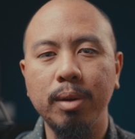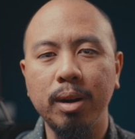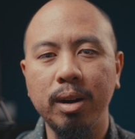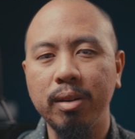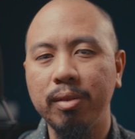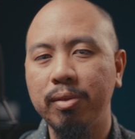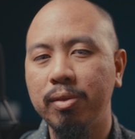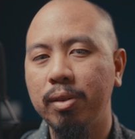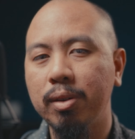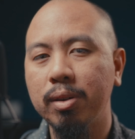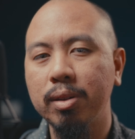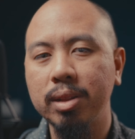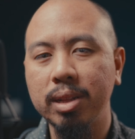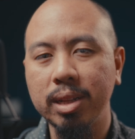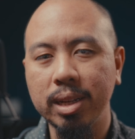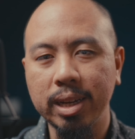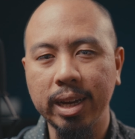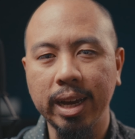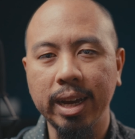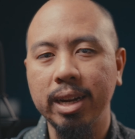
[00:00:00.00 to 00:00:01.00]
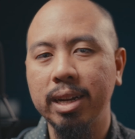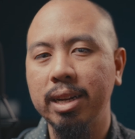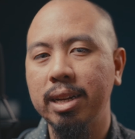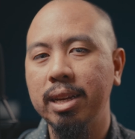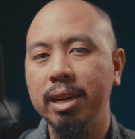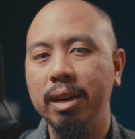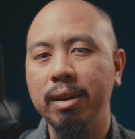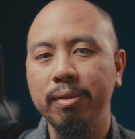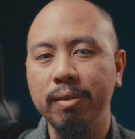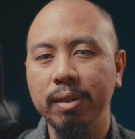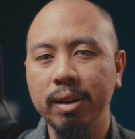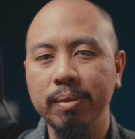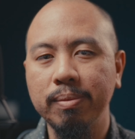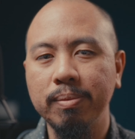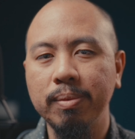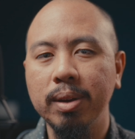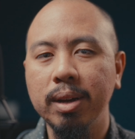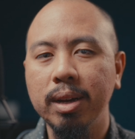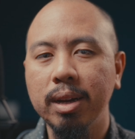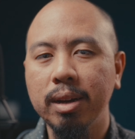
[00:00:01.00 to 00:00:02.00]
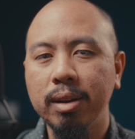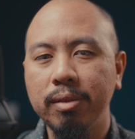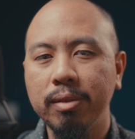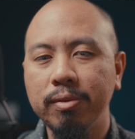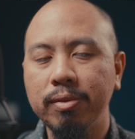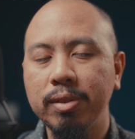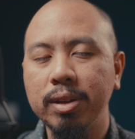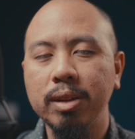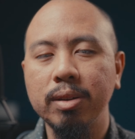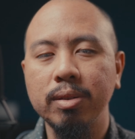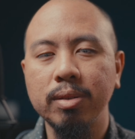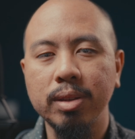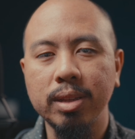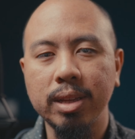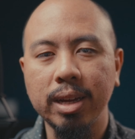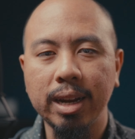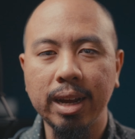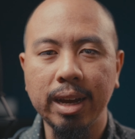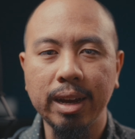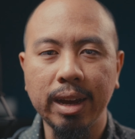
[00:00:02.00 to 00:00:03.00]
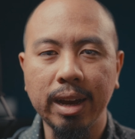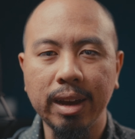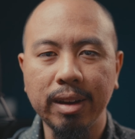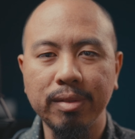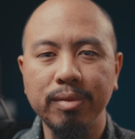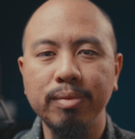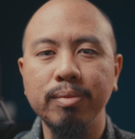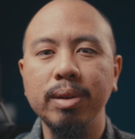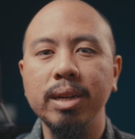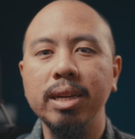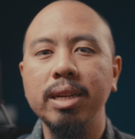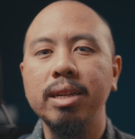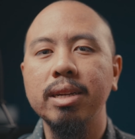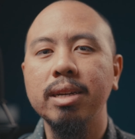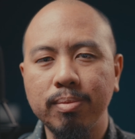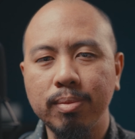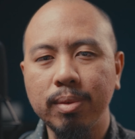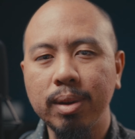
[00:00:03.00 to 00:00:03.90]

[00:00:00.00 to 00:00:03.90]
of all the Canon EFM videos that I have made.